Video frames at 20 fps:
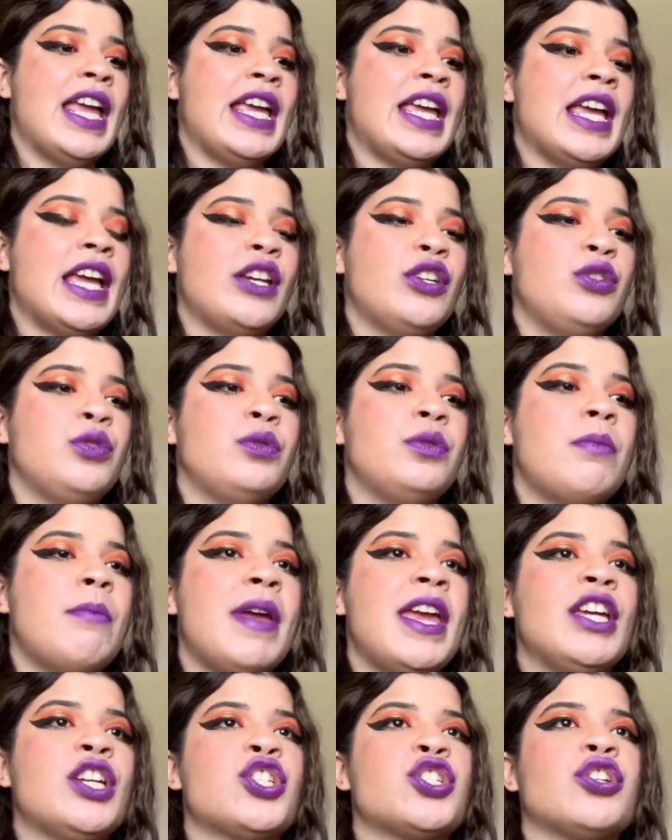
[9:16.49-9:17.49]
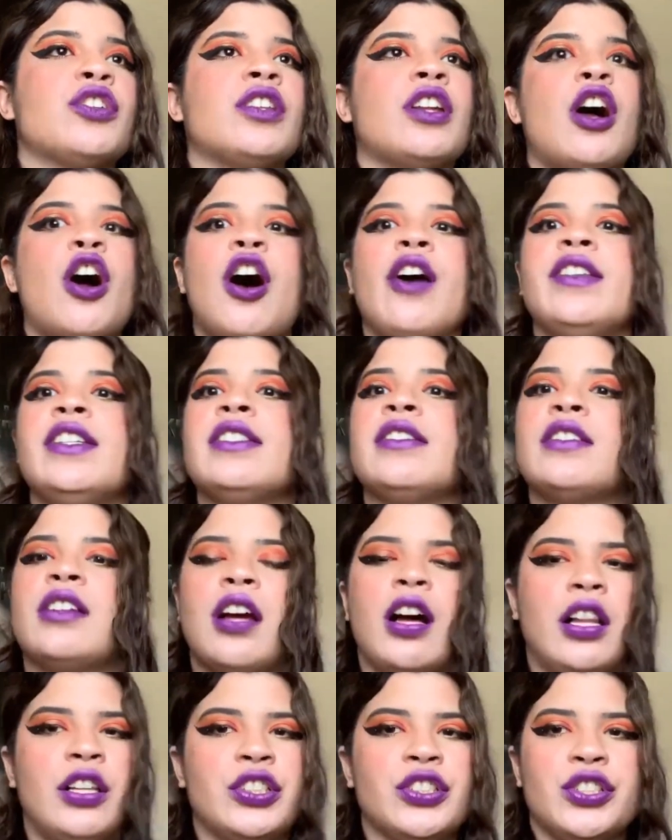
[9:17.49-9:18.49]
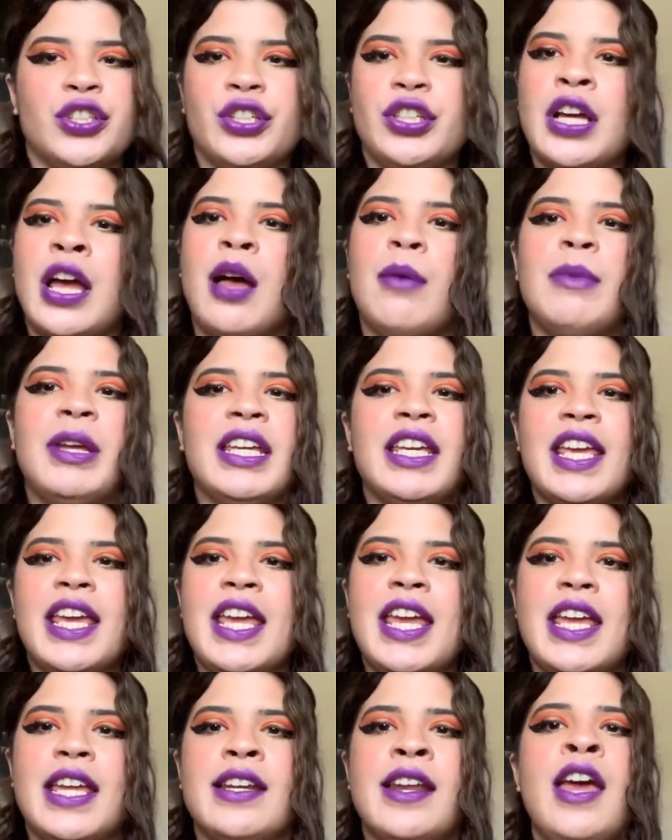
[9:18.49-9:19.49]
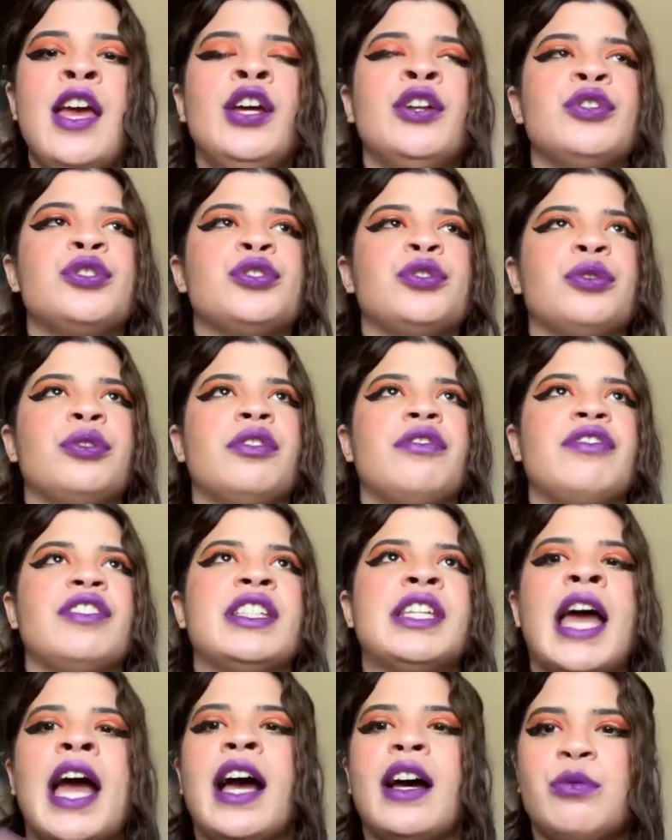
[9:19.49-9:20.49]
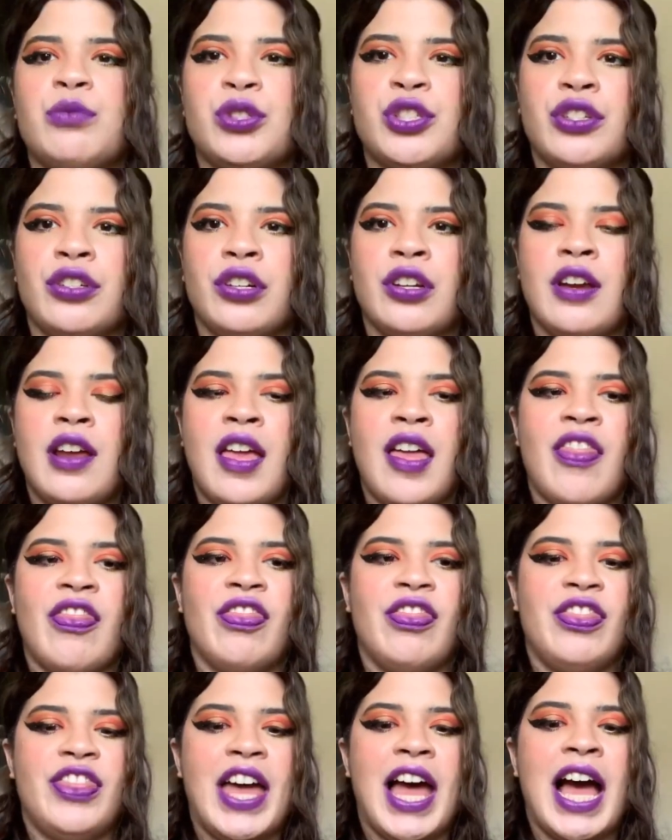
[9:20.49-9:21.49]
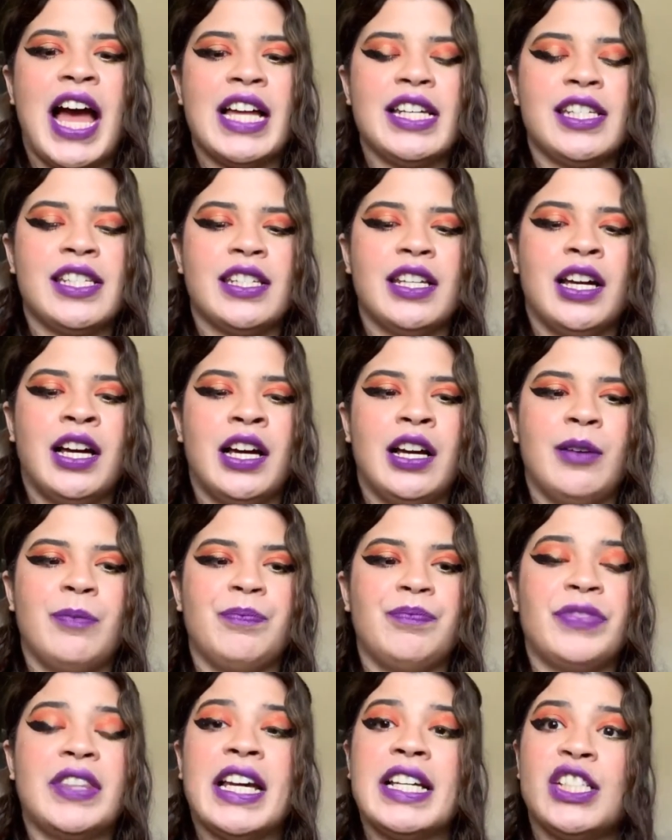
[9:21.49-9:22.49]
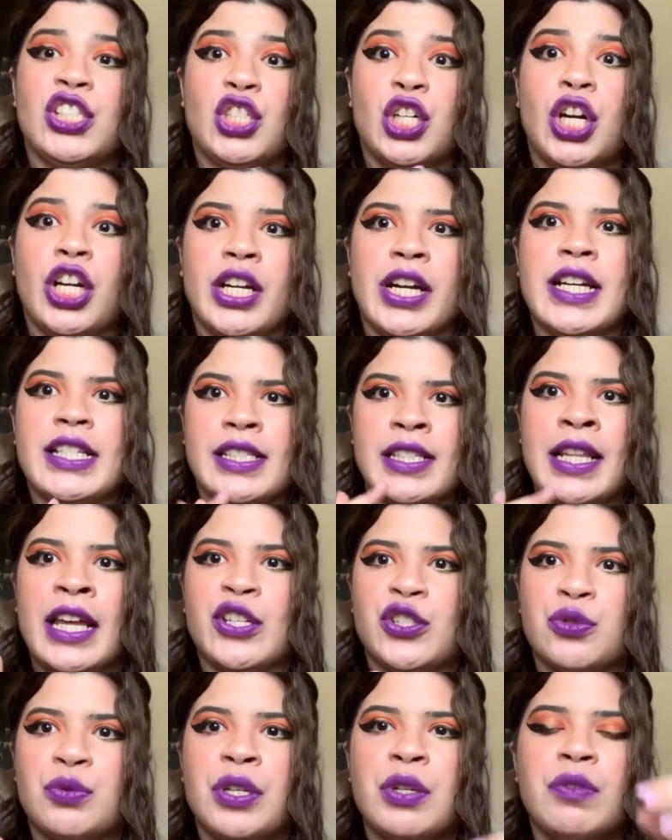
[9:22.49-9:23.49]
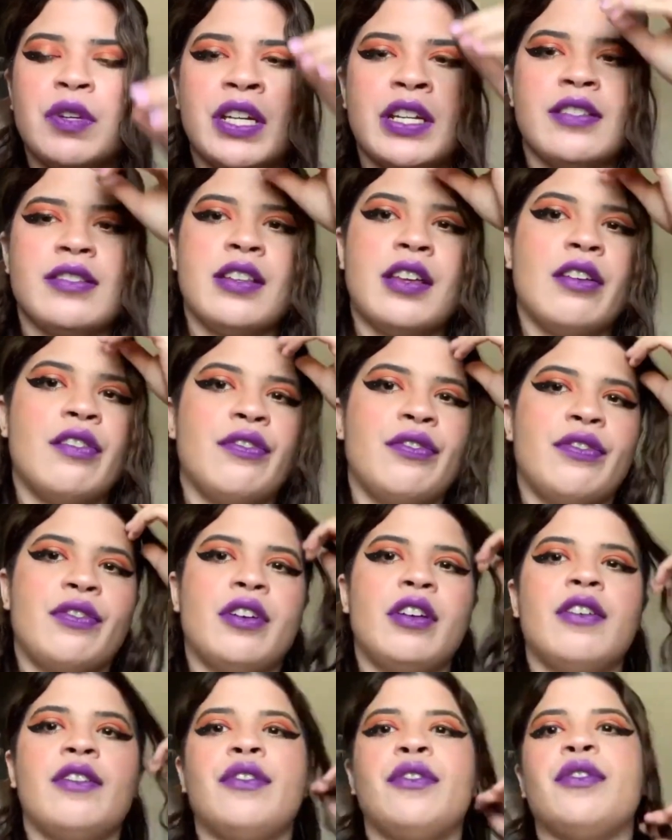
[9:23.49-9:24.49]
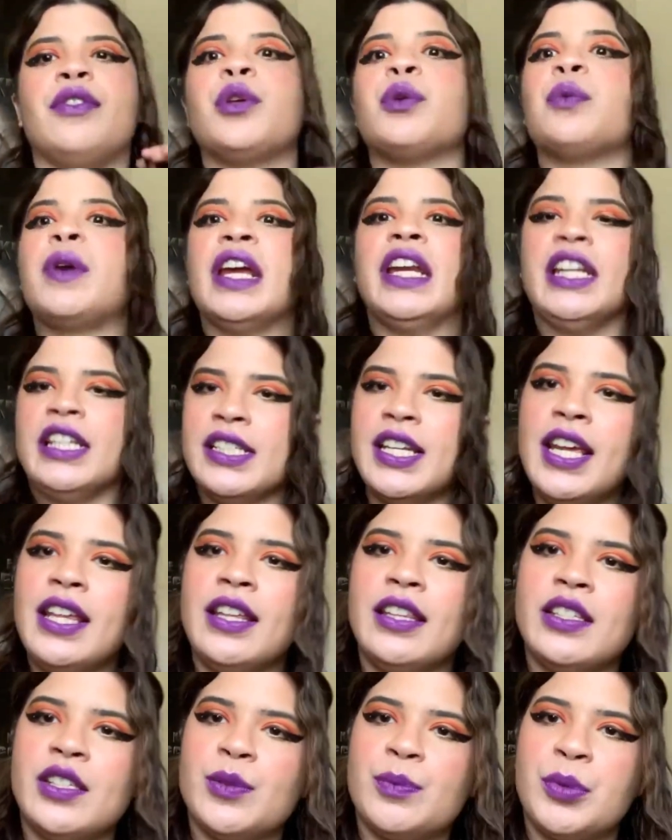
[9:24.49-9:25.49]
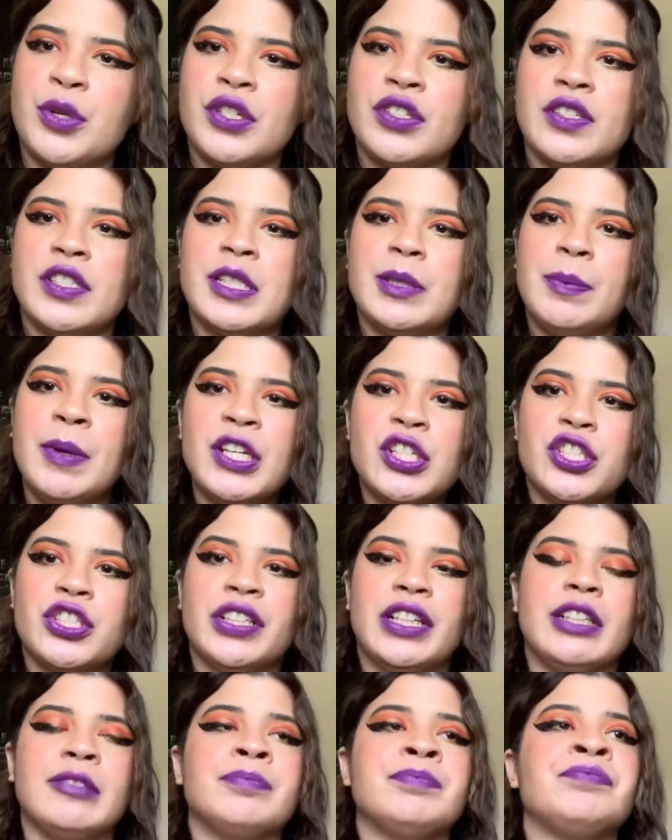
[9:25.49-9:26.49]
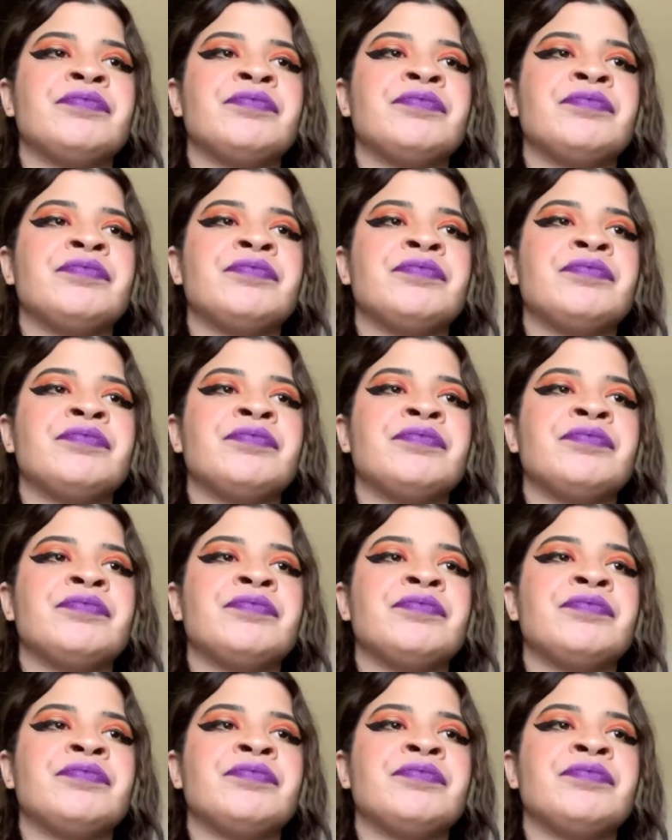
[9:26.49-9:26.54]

and you'd make sure that all these colors are coming in to sort of counter that that darkness and that dreariness of the rainy day that this person is picturing.